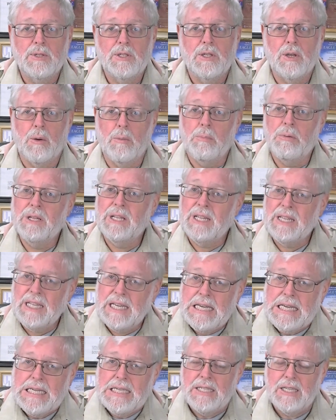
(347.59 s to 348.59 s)
so
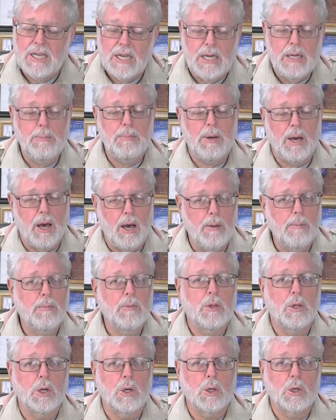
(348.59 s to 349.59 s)
please keep up
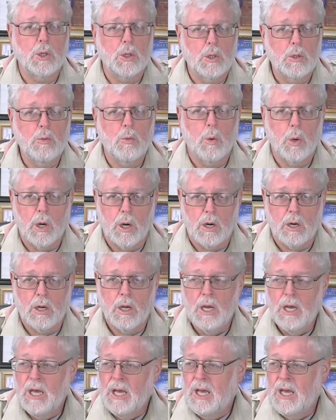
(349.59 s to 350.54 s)
the good work.